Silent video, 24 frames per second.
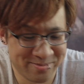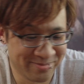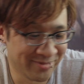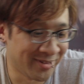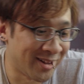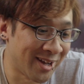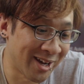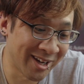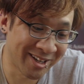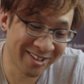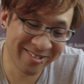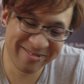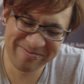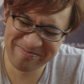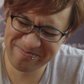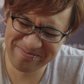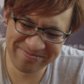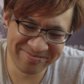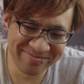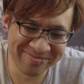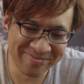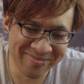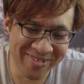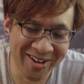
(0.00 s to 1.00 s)
like
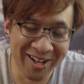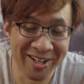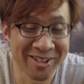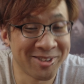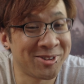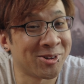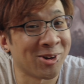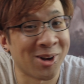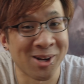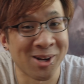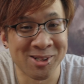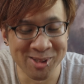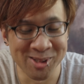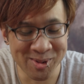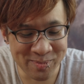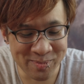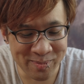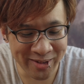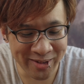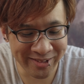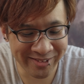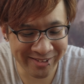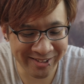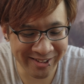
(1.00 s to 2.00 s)
a chocolate
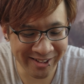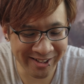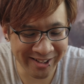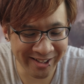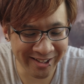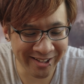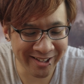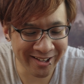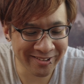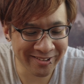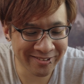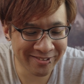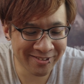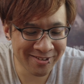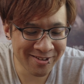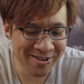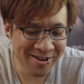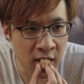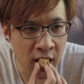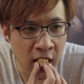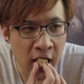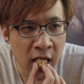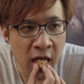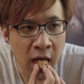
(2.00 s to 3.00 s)
biscuit, I guess.
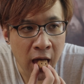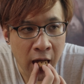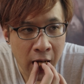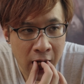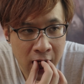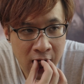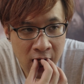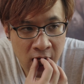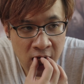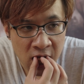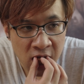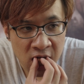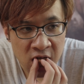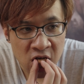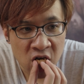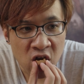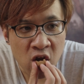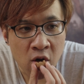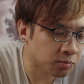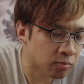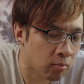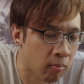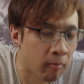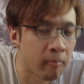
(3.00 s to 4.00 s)

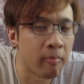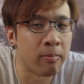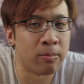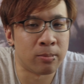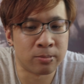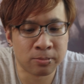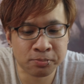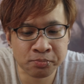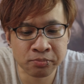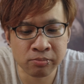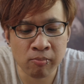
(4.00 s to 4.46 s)
It's kind